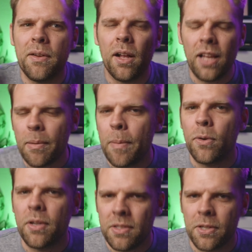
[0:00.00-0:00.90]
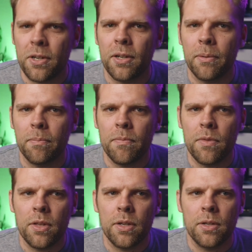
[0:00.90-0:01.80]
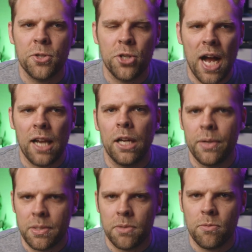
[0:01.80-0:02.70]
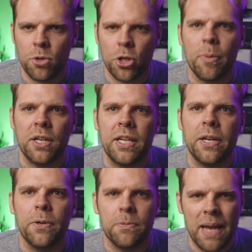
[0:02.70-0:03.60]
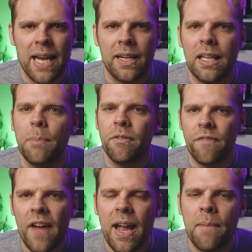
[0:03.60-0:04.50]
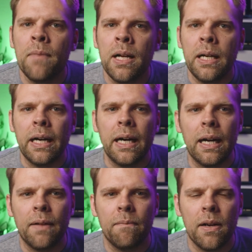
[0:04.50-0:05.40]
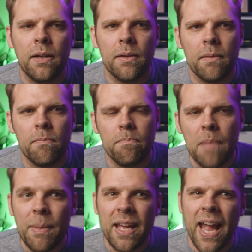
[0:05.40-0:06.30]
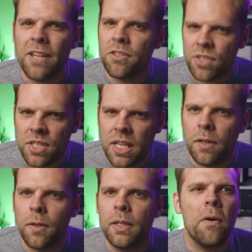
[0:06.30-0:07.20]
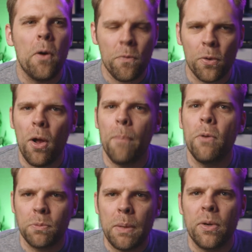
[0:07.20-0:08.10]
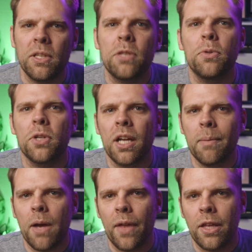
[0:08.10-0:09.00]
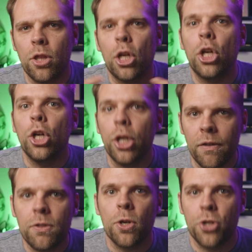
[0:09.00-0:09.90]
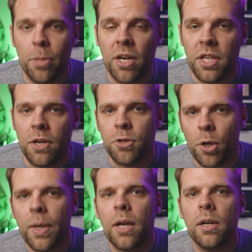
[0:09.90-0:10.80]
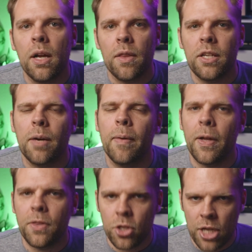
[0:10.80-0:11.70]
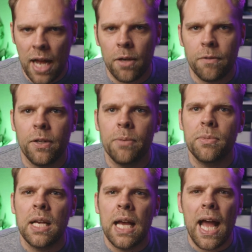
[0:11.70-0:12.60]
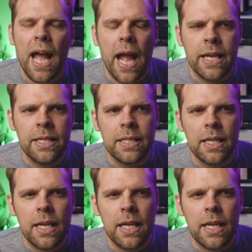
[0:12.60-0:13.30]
a lot of people consider the Giallo as Sergio Martino's main claim to fame, uh, maybe Hands of Steel. Overall, most people, at least when they're talking about like the good of Sergio Martino's career, they talk about the Giallo films. And